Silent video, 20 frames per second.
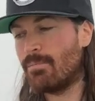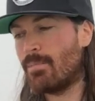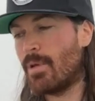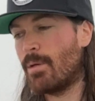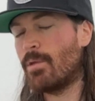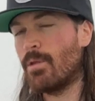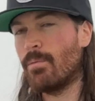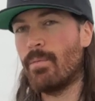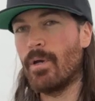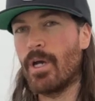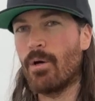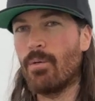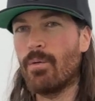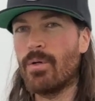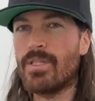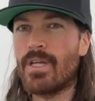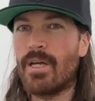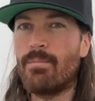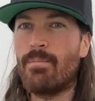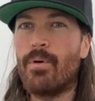Maybe the bigger
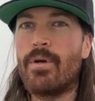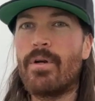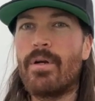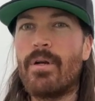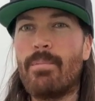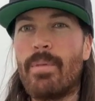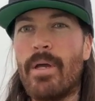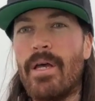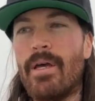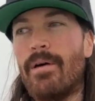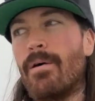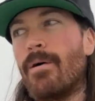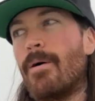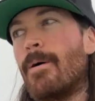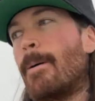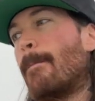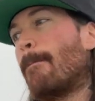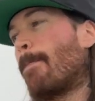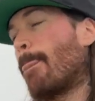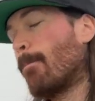ones I'd put in a pail,
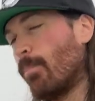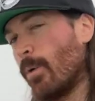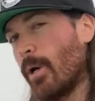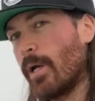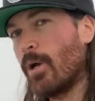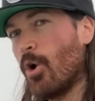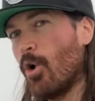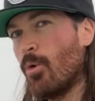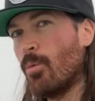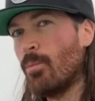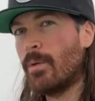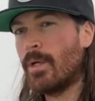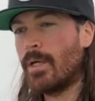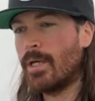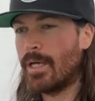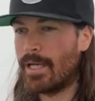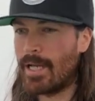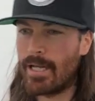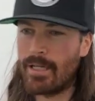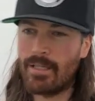bring home,
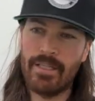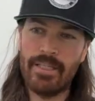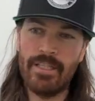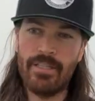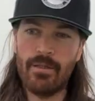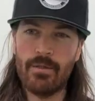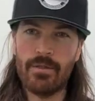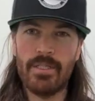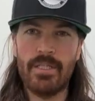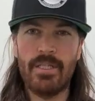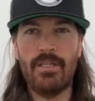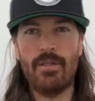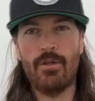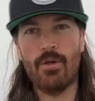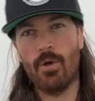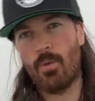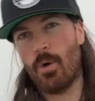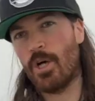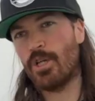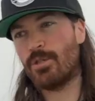and I clean those in either
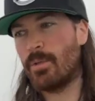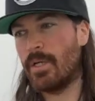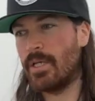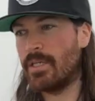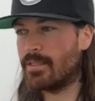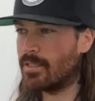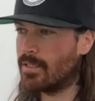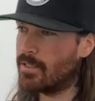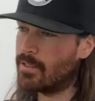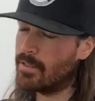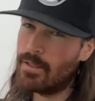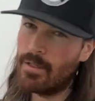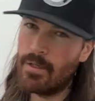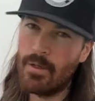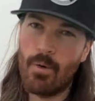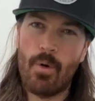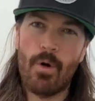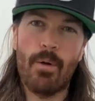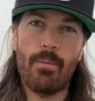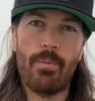a wash basin
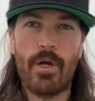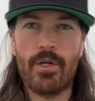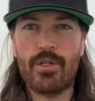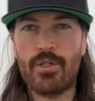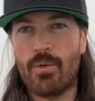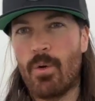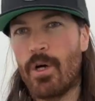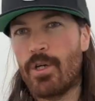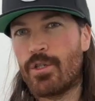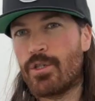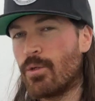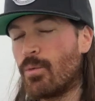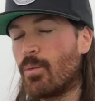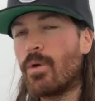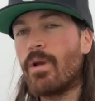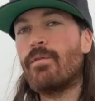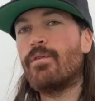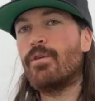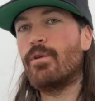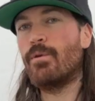or a pressure washer,
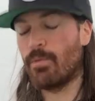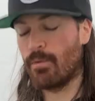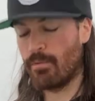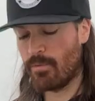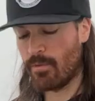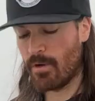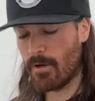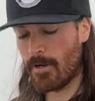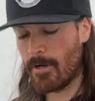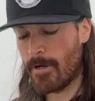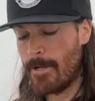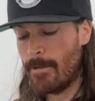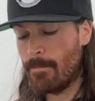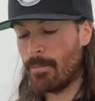whatever you prefer.